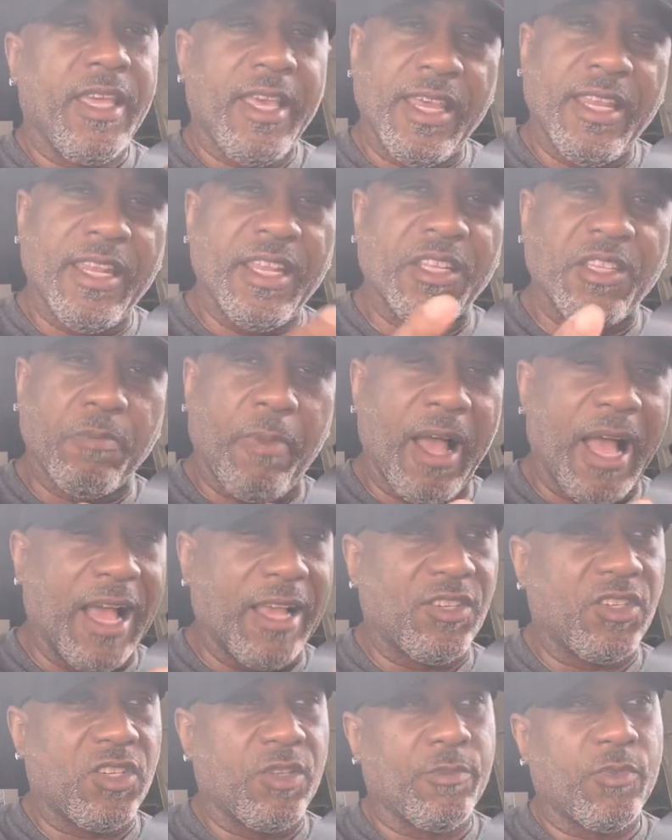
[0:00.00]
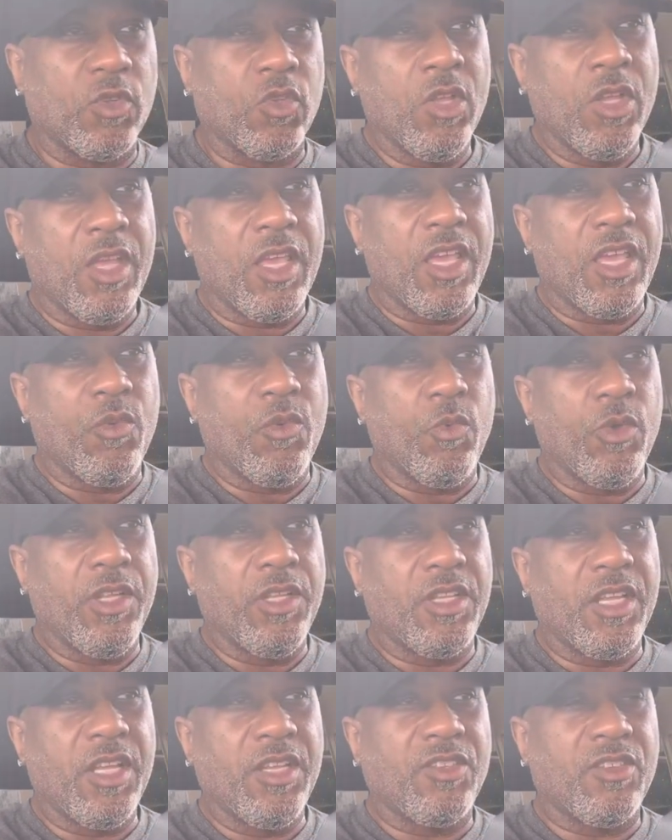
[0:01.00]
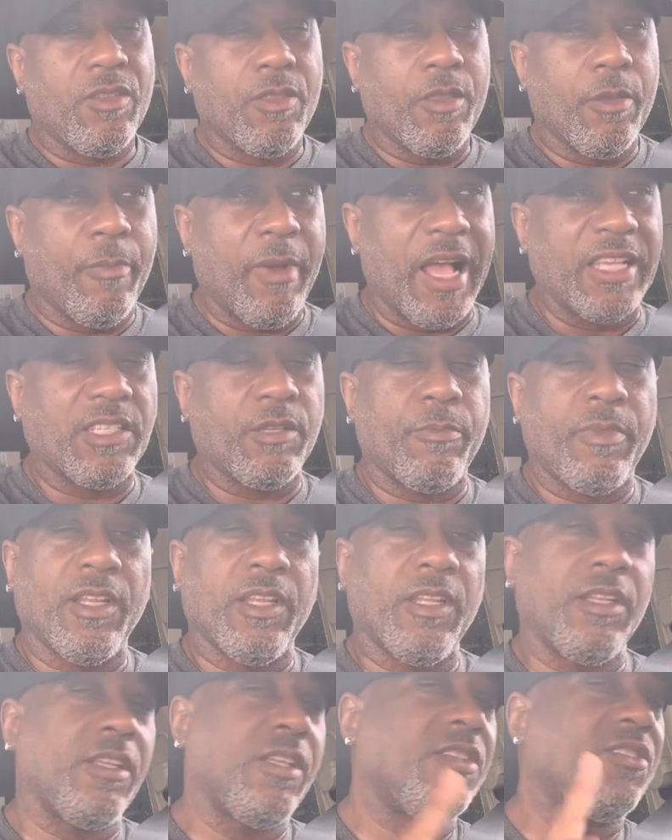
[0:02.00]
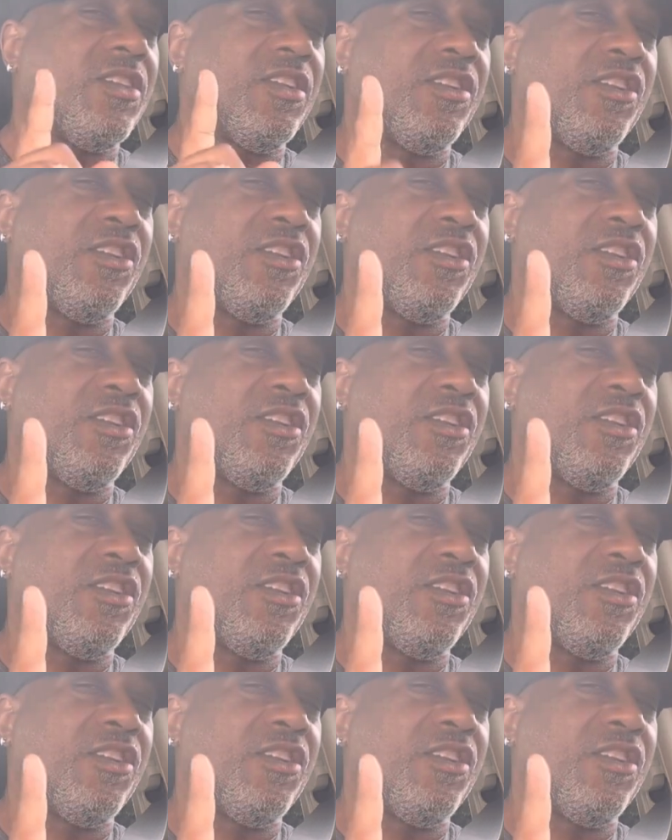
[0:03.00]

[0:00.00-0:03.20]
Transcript: and it's possible. And we teach them the possibilities. The